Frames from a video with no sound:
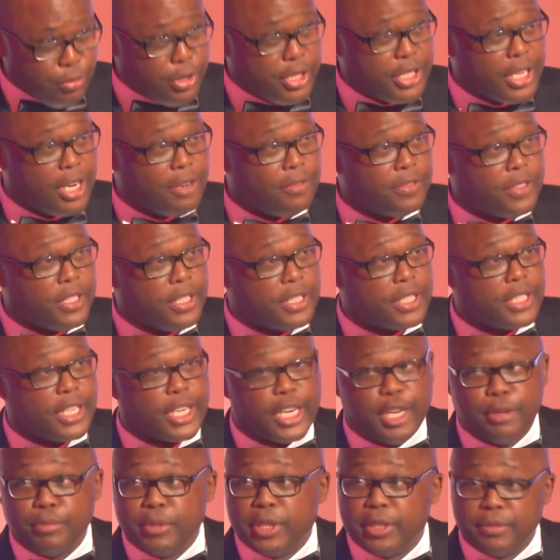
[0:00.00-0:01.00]
which I've
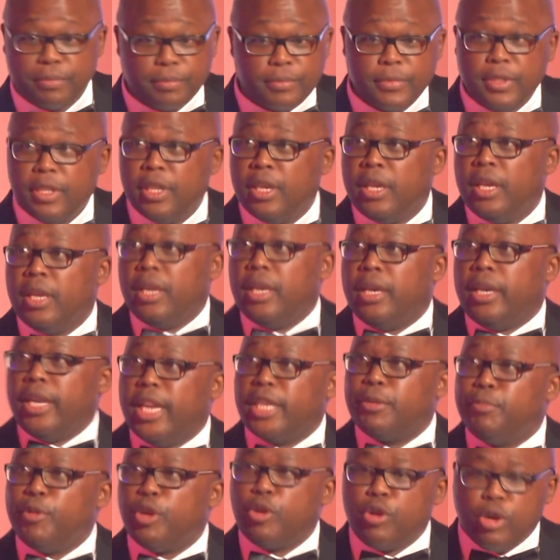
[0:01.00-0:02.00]
described.
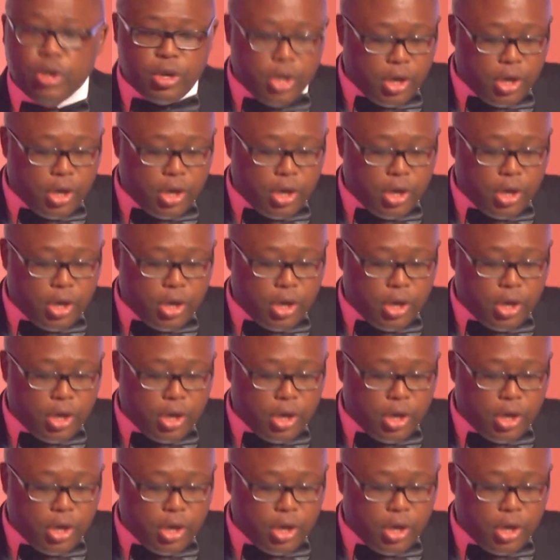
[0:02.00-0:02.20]
Let me